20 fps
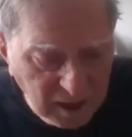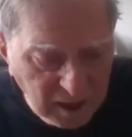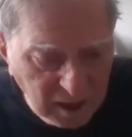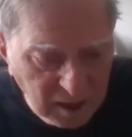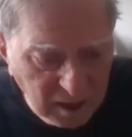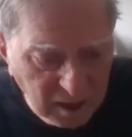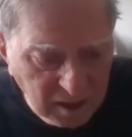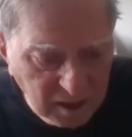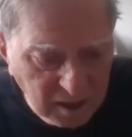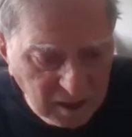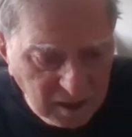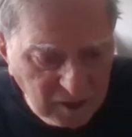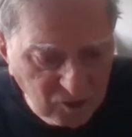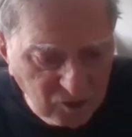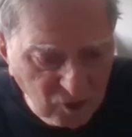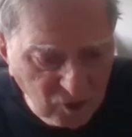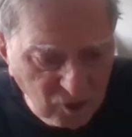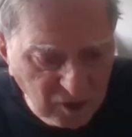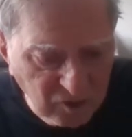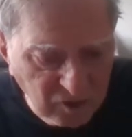I had an
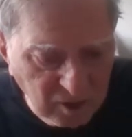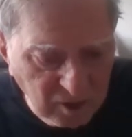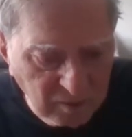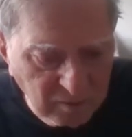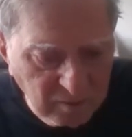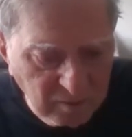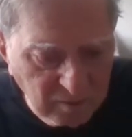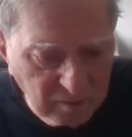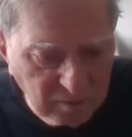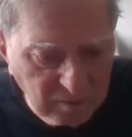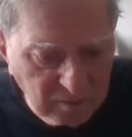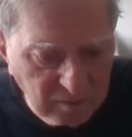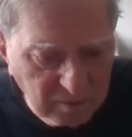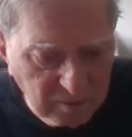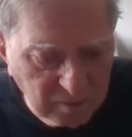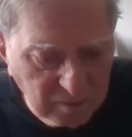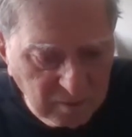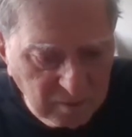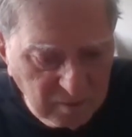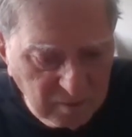interesting
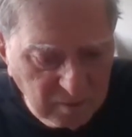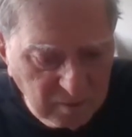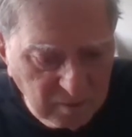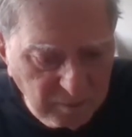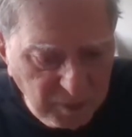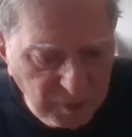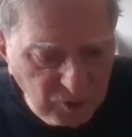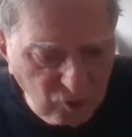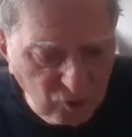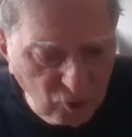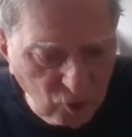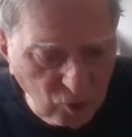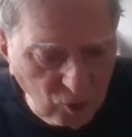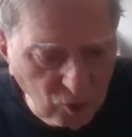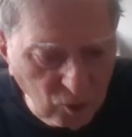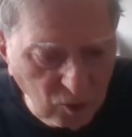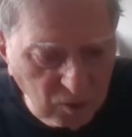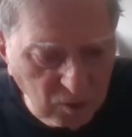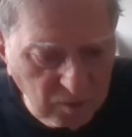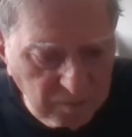
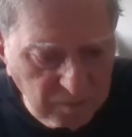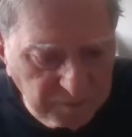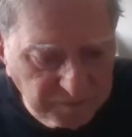patrol